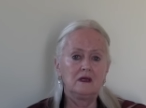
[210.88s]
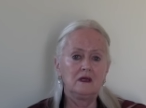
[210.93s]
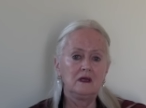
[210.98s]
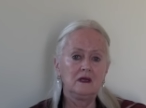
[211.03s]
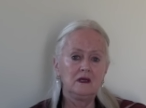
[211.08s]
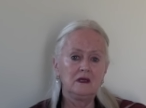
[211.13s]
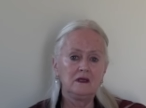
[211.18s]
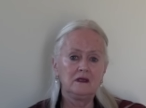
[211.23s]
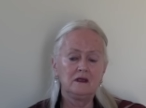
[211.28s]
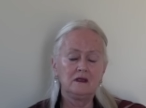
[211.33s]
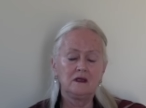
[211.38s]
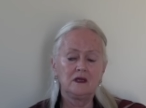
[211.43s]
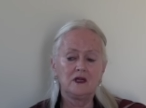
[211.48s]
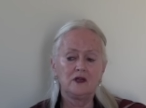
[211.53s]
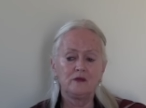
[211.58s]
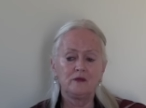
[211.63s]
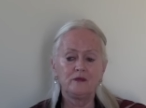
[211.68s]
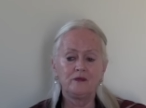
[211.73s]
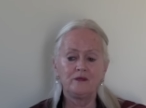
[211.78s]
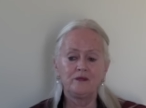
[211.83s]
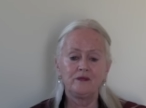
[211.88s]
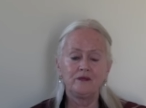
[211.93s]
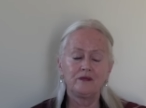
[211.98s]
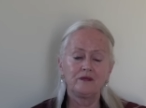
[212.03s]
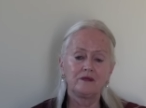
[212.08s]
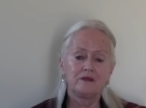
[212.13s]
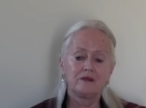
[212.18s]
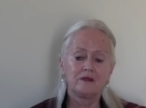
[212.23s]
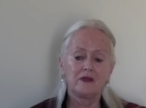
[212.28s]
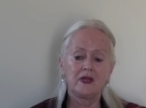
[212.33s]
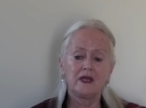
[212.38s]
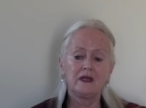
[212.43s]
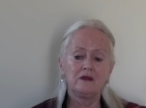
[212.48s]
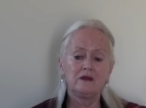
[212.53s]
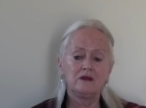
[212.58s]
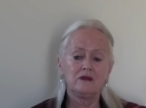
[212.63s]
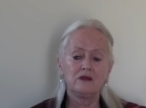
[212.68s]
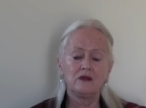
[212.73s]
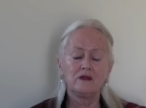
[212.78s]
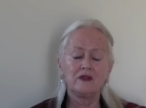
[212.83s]
And um,
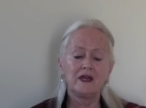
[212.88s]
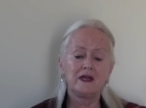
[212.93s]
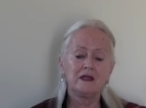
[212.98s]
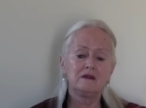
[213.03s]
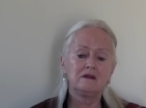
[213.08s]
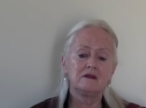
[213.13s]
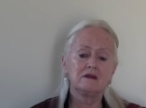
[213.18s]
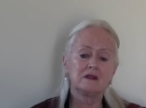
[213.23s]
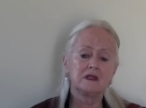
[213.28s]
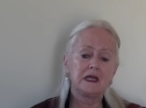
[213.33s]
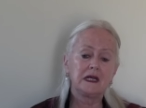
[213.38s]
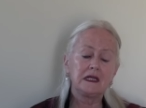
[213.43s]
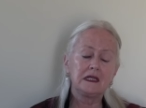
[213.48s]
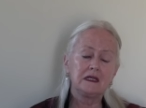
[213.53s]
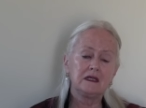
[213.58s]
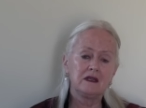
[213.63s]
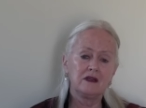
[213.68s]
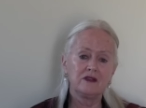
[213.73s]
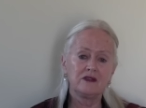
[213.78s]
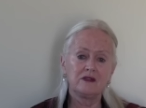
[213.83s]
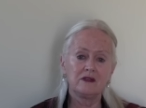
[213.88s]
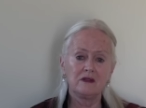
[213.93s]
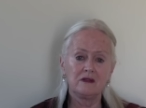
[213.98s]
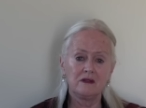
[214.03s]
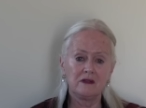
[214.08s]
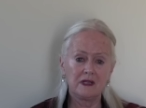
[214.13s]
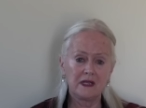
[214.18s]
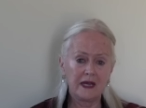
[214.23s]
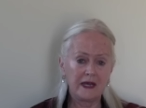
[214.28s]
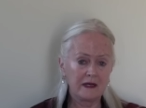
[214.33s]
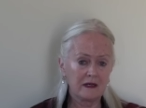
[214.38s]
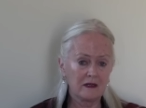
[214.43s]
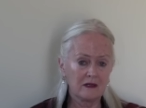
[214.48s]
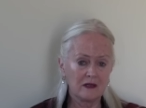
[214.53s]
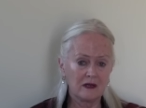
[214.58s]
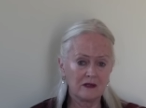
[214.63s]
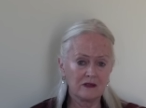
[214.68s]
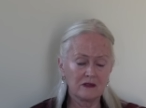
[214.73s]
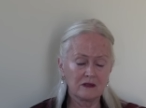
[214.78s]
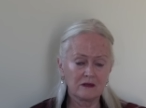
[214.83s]
and so that's gotten us into the
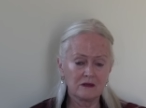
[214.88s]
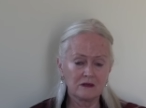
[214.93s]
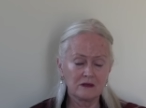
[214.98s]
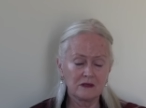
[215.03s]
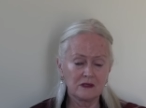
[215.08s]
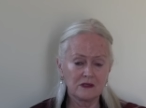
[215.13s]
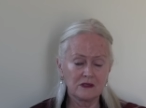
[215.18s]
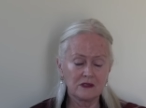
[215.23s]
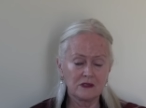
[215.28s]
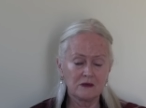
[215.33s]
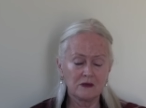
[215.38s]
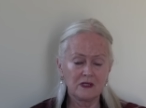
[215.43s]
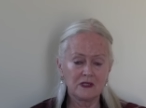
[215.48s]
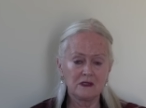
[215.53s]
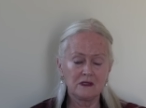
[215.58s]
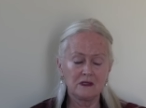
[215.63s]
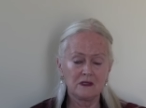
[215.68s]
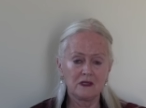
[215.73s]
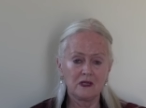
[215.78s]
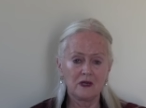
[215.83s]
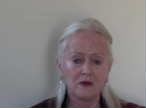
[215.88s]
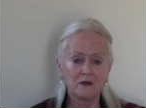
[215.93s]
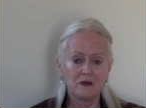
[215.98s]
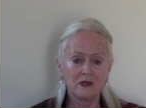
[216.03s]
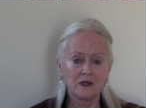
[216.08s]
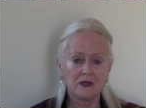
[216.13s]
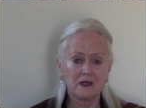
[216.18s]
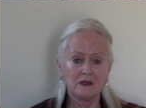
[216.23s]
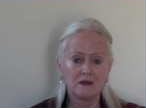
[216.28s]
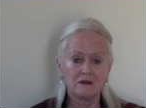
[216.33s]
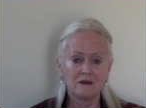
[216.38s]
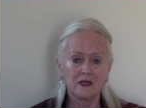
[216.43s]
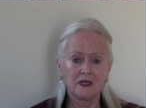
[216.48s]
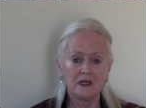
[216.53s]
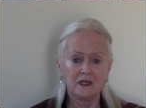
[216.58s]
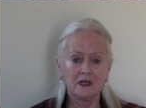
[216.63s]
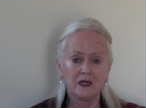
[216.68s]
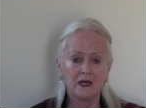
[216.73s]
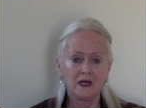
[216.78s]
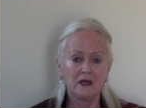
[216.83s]
ecological situation that we're in
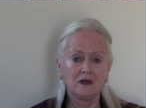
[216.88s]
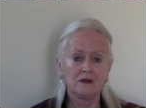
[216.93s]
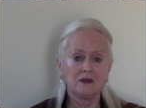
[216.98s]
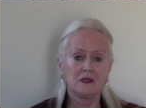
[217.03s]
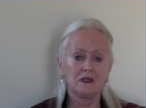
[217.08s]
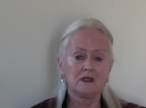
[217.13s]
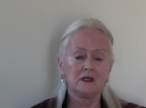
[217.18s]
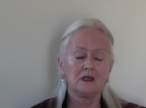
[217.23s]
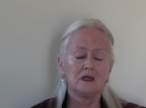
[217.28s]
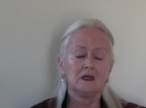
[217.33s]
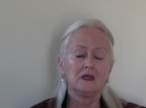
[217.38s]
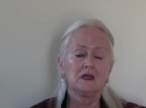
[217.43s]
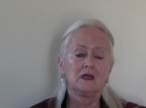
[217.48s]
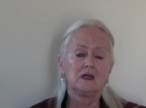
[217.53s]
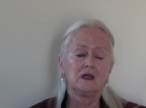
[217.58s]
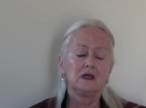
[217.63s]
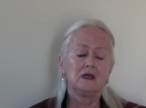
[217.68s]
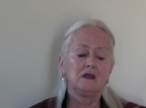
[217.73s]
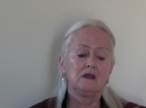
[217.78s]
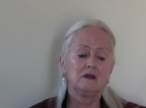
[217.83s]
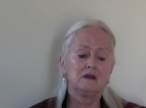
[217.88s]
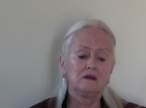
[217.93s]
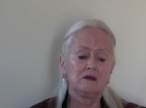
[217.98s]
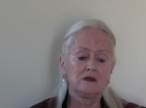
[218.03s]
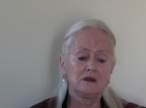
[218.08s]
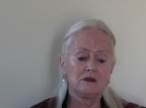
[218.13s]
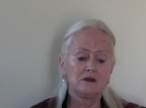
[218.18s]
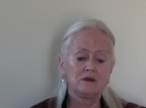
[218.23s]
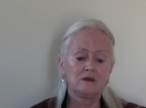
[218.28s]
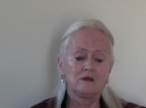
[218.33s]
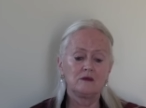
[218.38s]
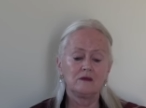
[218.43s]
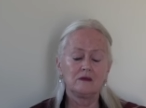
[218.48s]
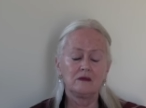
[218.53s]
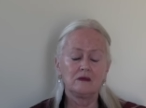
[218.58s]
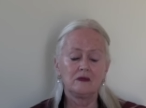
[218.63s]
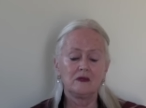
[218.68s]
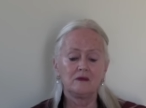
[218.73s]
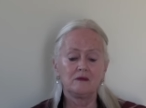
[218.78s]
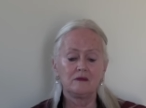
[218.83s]
right now and into
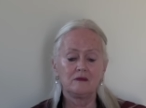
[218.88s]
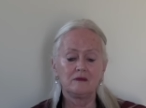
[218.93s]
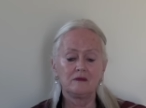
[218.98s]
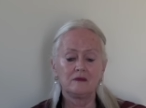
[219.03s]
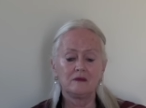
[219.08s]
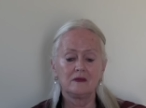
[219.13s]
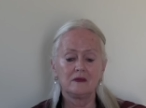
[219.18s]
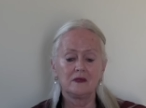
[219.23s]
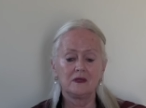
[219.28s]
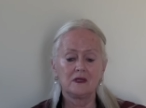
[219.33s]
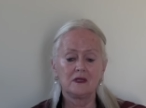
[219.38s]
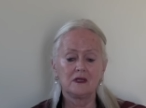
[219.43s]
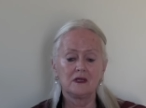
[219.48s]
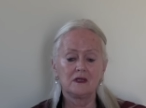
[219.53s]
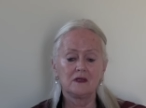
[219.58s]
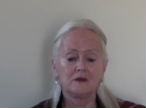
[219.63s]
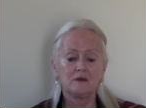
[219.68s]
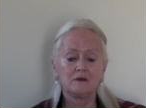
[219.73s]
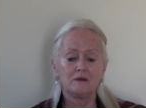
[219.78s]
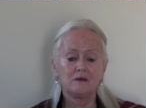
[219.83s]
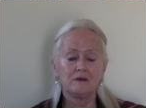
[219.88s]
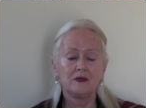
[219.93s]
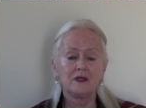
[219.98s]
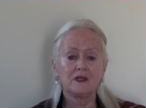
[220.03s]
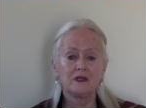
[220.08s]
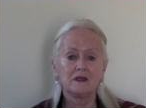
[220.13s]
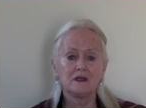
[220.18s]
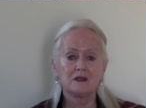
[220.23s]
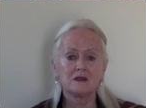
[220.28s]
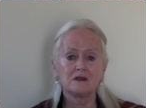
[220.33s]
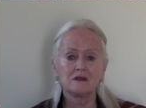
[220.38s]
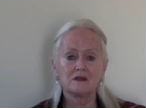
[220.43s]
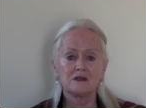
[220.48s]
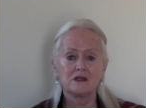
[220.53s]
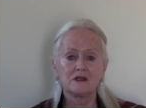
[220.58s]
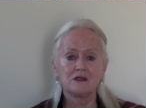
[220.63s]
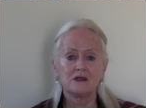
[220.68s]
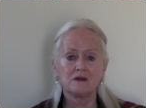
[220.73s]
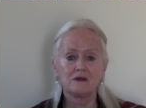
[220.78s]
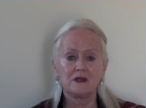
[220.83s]
um, our political
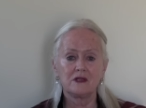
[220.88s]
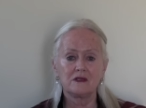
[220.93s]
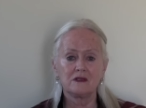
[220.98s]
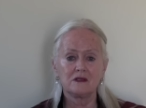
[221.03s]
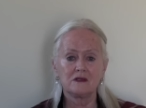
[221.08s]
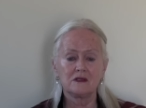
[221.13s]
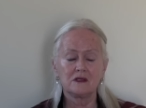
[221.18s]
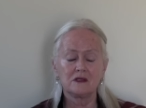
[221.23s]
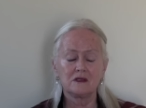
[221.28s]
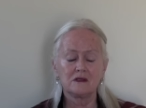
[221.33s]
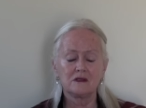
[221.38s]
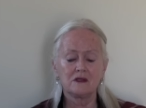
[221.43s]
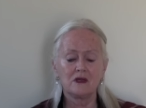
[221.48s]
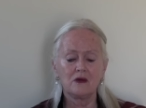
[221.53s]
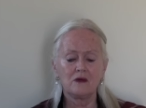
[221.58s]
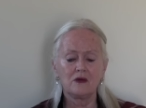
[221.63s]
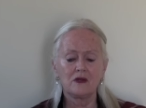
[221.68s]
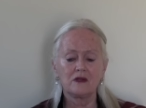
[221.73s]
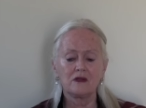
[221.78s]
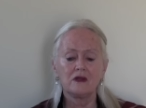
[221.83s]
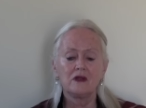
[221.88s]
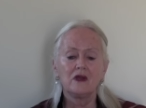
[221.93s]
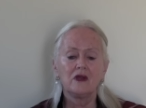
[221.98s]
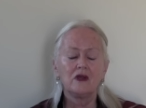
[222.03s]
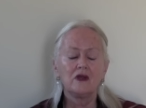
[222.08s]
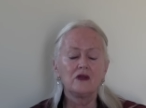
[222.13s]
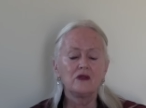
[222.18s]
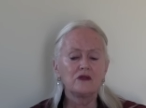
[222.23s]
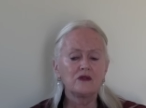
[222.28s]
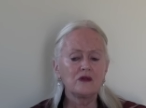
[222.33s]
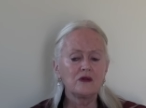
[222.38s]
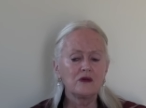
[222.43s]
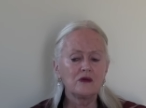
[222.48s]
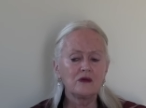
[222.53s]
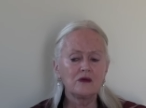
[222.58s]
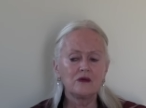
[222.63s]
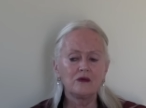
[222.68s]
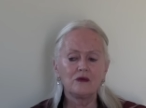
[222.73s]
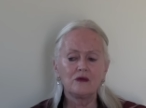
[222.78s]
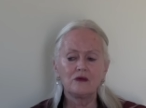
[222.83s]
situations and so on.
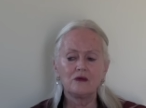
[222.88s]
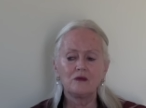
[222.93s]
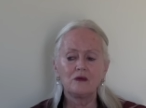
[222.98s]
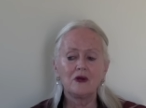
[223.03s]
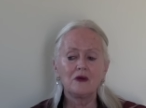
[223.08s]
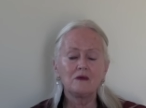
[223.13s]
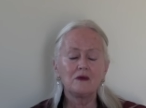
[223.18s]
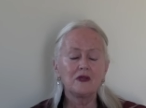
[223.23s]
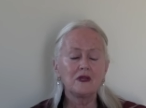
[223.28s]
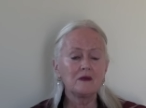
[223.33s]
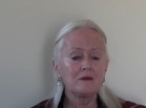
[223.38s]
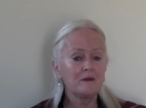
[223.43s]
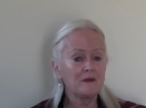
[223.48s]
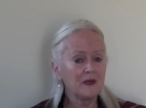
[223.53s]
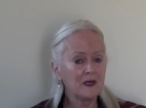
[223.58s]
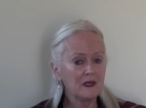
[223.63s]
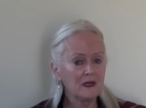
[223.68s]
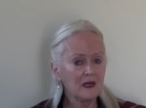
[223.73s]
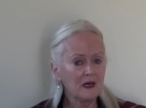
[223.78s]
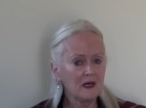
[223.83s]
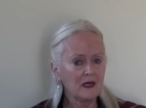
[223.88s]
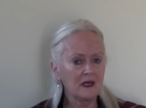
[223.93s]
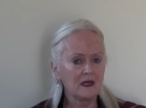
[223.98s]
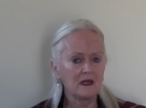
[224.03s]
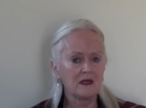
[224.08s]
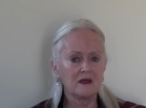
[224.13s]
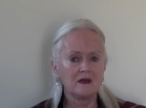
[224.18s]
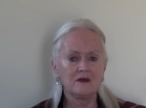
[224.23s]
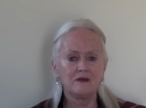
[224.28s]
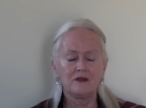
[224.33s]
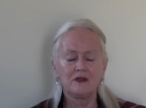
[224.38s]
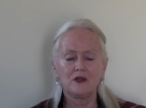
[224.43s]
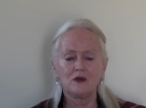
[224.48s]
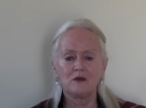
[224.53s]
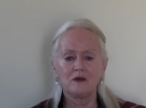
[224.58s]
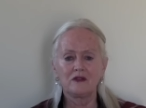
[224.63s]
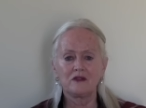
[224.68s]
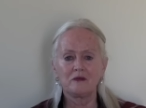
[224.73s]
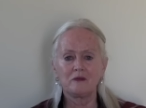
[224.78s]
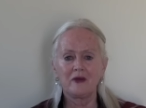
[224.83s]
So, what would it be like if there
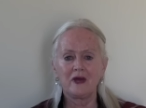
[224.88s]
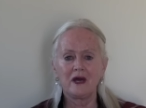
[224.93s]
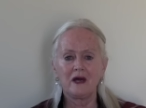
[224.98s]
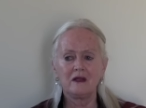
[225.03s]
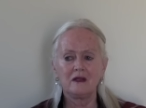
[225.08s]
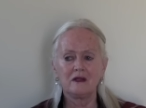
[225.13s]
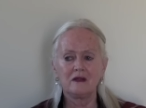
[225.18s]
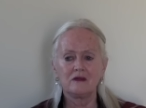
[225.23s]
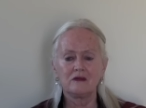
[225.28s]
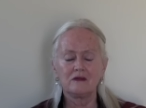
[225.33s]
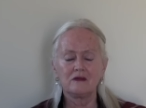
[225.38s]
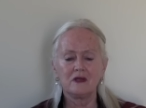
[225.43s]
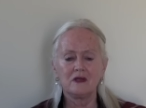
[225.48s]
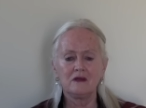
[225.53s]
was balance?